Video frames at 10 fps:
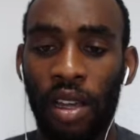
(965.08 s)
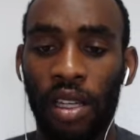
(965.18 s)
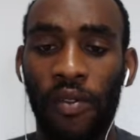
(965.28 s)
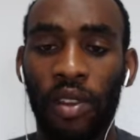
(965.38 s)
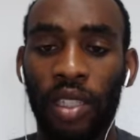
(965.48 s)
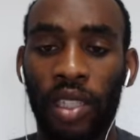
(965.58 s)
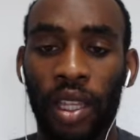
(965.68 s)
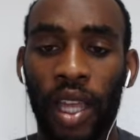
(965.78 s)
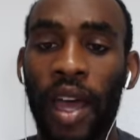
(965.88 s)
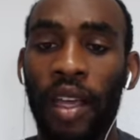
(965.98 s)
different things
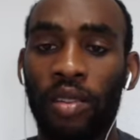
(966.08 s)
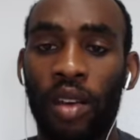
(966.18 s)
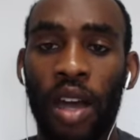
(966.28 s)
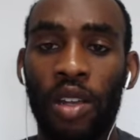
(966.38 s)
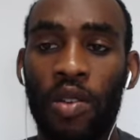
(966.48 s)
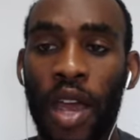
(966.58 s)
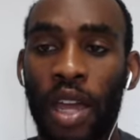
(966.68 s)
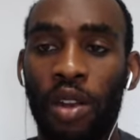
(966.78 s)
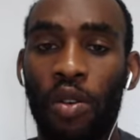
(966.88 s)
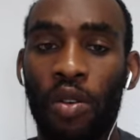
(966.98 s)
like that. So how do you
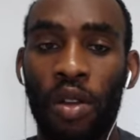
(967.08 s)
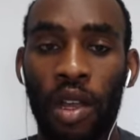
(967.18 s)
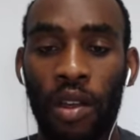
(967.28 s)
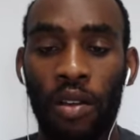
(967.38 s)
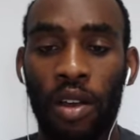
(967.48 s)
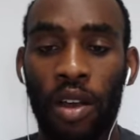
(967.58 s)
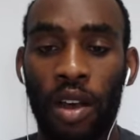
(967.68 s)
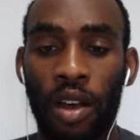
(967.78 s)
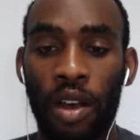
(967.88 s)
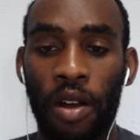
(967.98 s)
handle
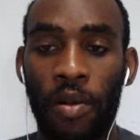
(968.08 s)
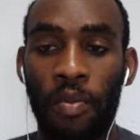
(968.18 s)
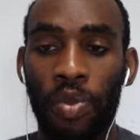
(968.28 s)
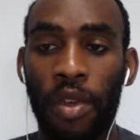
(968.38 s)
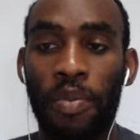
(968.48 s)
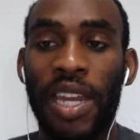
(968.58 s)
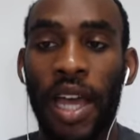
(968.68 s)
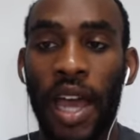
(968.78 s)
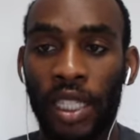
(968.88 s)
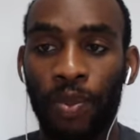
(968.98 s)
the
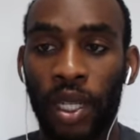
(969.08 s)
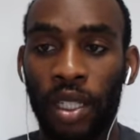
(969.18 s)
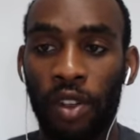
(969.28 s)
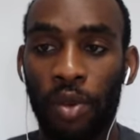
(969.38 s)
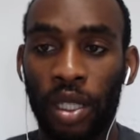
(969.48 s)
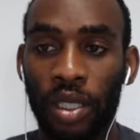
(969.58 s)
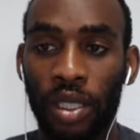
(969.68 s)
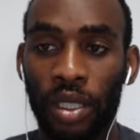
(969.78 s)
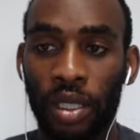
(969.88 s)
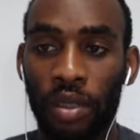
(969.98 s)
media aspect of your
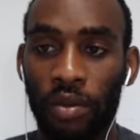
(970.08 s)
business?